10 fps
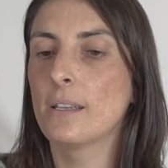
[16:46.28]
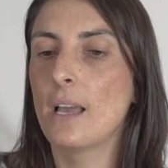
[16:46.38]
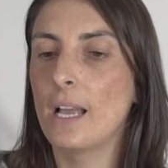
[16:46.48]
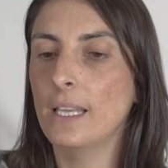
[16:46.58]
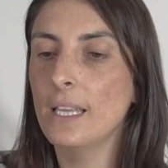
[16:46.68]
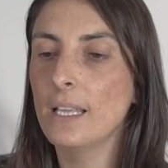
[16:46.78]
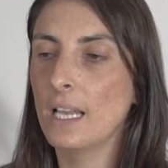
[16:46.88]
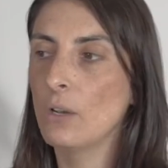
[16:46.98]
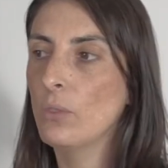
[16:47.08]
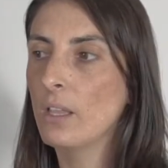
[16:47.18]
so
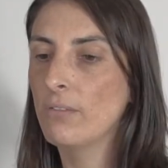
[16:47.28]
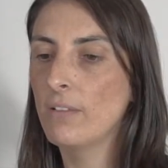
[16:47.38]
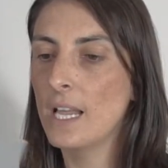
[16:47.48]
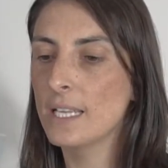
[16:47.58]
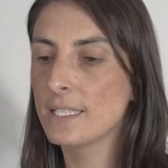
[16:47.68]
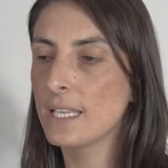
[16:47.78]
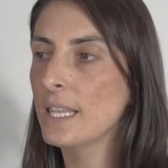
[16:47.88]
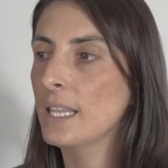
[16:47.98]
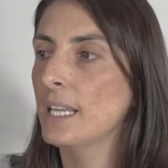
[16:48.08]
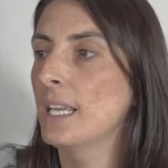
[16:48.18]
that it receives
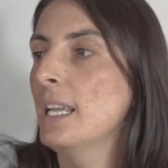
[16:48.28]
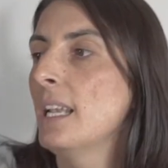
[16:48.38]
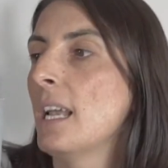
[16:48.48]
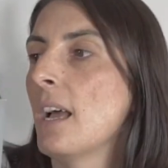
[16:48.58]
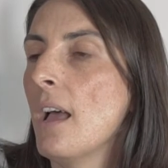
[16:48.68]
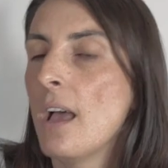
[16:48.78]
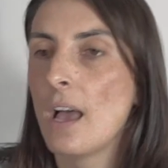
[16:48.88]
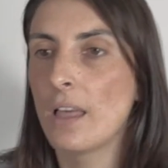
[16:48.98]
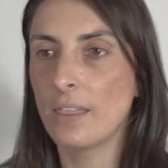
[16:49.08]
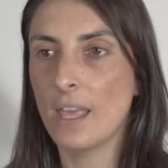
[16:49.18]
the light emitted by
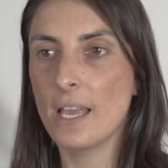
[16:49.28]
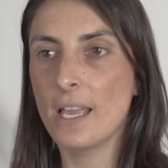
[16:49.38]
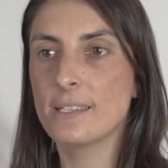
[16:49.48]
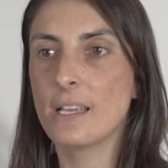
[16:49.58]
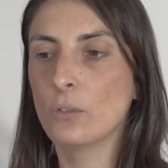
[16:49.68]
the flash